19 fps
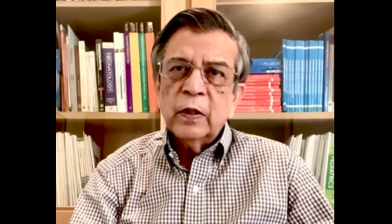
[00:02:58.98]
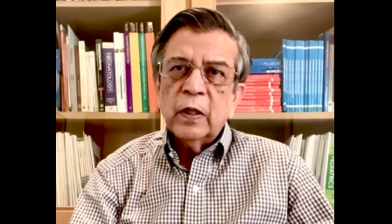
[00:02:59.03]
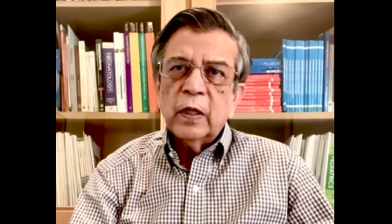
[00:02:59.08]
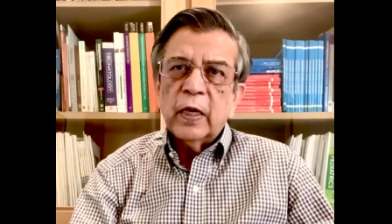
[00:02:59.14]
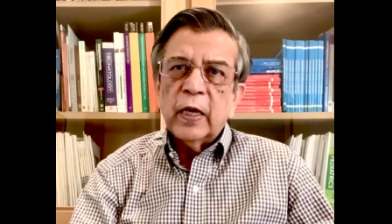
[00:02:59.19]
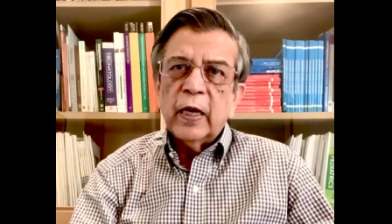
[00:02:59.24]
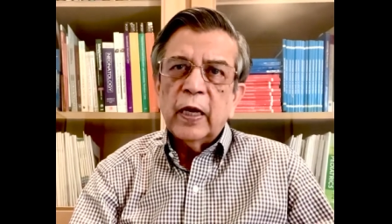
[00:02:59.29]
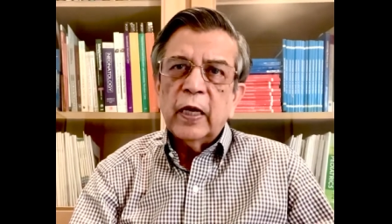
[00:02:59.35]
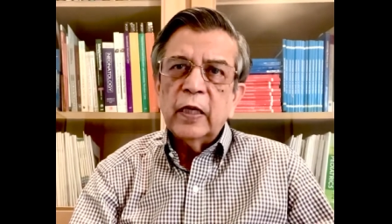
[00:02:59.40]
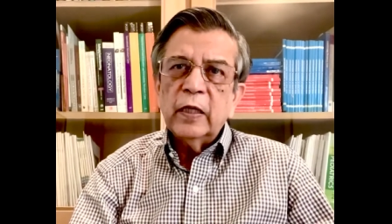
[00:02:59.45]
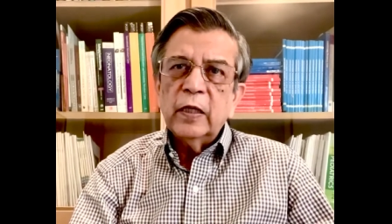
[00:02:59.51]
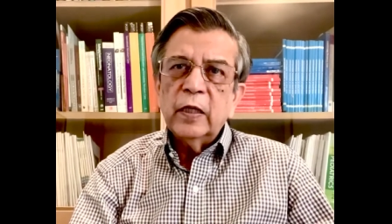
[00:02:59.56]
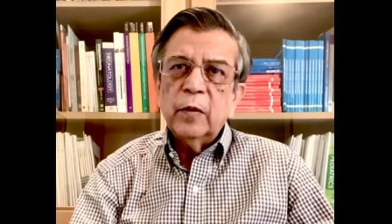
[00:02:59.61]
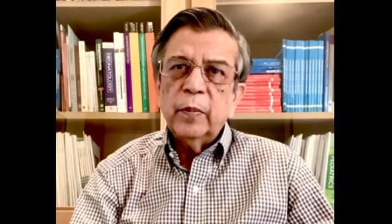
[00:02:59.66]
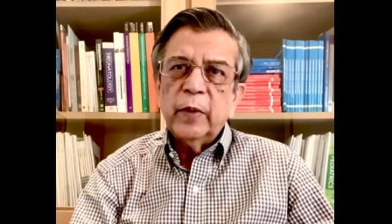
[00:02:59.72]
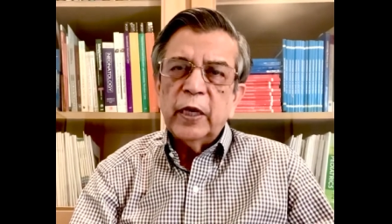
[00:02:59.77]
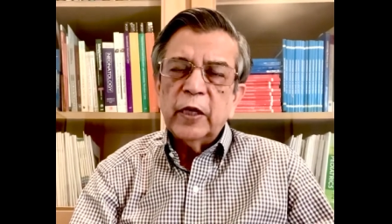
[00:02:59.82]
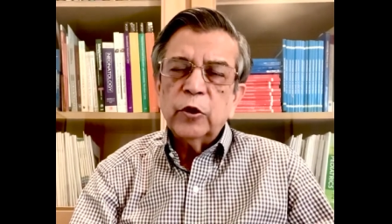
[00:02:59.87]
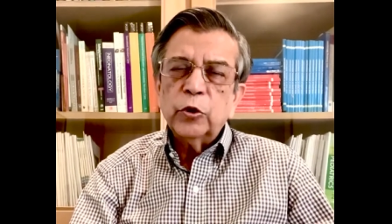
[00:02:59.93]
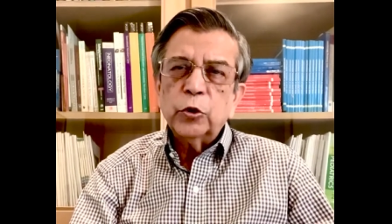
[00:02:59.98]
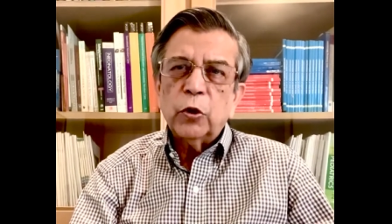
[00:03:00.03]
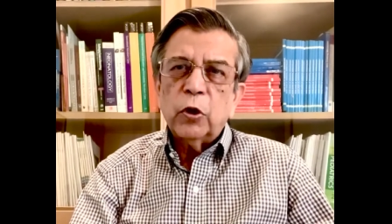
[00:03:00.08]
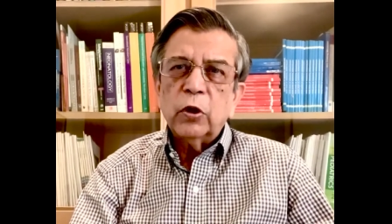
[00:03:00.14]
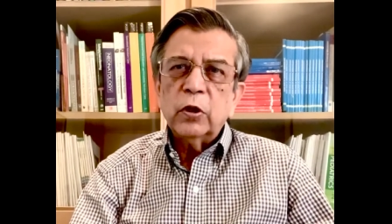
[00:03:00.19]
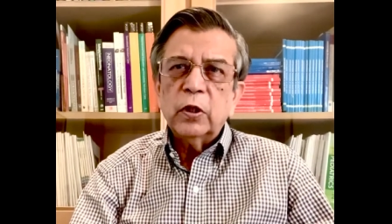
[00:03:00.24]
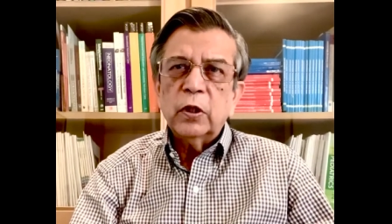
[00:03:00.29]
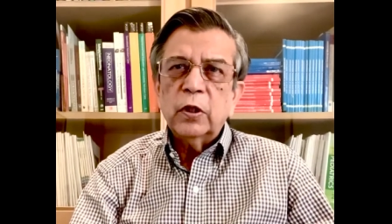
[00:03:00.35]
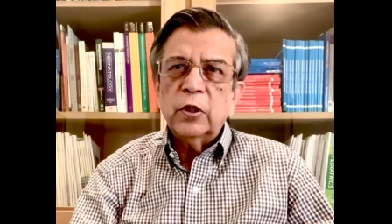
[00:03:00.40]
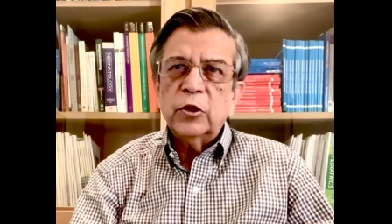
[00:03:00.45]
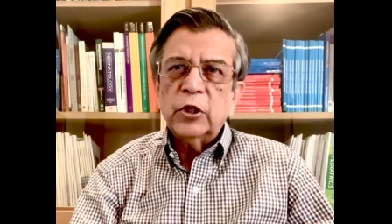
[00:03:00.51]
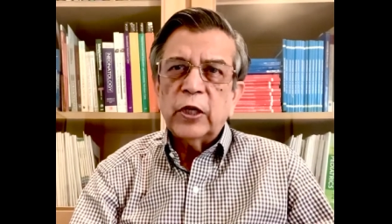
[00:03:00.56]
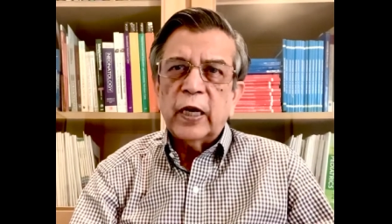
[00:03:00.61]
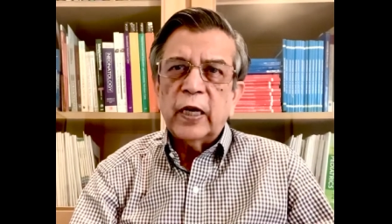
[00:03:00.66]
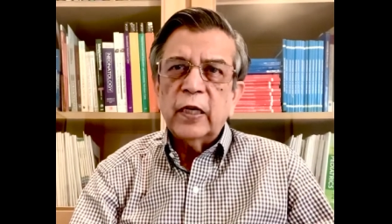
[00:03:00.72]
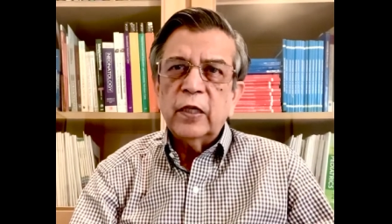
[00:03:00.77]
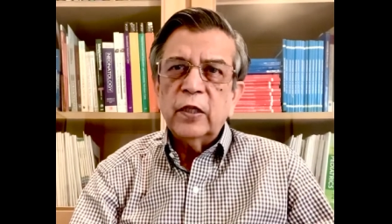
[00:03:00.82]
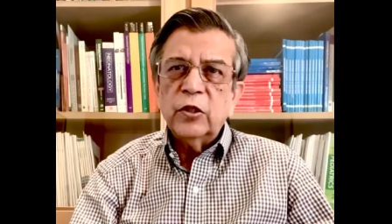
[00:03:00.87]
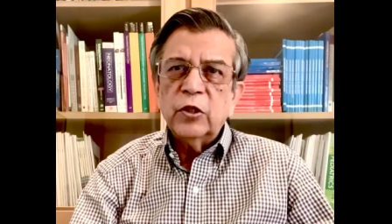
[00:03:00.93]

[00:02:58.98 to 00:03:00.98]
and make sure that the child is